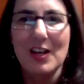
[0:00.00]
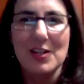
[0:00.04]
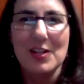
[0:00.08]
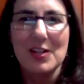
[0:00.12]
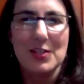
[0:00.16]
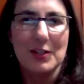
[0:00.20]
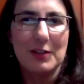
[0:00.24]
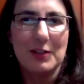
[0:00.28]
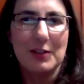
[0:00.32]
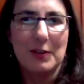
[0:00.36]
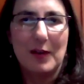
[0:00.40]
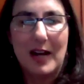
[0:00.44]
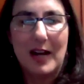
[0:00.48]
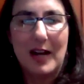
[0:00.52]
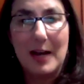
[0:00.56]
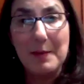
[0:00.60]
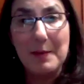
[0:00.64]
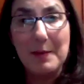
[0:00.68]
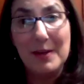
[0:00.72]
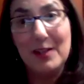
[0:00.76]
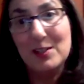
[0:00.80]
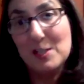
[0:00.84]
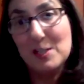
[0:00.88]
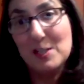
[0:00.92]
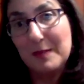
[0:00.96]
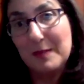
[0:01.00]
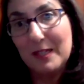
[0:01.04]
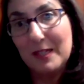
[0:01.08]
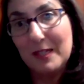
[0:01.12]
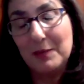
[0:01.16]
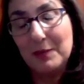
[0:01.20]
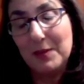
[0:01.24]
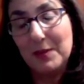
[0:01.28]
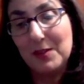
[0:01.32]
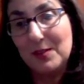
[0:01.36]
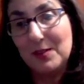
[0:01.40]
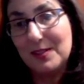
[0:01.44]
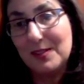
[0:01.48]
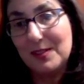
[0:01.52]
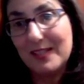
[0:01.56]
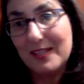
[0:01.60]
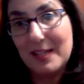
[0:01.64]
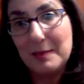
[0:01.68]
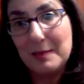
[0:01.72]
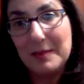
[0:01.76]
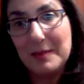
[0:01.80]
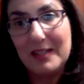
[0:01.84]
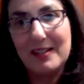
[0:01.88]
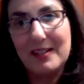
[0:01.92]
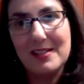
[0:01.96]
So I'm here speaking with you
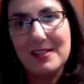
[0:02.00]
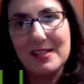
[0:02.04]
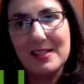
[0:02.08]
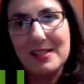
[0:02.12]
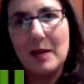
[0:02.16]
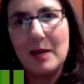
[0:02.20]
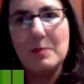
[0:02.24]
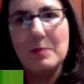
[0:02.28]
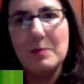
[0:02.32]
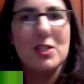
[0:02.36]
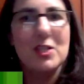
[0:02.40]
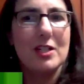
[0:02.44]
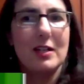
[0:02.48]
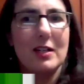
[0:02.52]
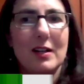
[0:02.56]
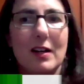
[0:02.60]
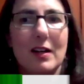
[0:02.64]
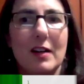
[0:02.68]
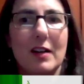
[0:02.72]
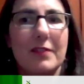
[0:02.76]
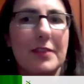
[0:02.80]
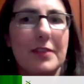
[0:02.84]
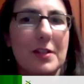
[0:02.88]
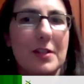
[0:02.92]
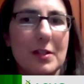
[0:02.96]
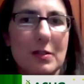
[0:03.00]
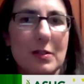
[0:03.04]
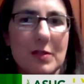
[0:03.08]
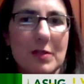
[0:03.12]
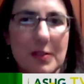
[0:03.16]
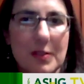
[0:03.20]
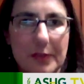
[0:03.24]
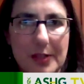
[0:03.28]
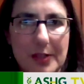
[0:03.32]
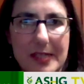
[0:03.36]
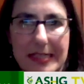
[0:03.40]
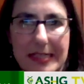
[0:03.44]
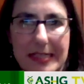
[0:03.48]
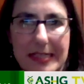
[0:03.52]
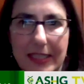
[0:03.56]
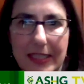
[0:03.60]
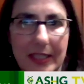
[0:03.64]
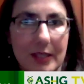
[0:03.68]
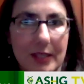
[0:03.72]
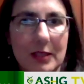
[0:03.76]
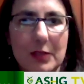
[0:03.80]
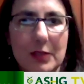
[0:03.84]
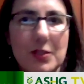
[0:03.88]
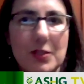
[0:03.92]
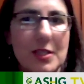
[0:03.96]
today because I'm chair of the new Diversity and
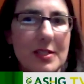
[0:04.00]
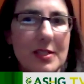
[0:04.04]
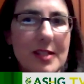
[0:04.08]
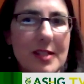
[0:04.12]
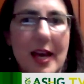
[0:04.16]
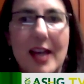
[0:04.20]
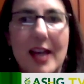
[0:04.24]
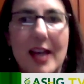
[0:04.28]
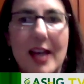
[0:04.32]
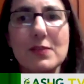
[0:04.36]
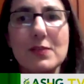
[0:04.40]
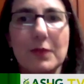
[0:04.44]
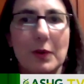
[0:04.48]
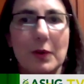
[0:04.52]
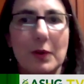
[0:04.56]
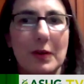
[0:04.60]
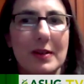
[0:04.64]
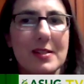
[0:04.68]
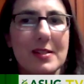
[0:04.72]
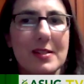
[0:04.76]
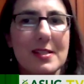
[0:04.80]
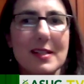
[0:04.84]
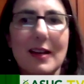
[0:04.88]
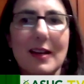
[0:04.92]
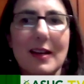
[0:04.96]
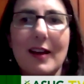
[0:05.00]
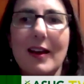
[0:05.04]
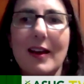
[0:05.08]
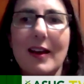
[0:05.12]
Inclusion Task Force.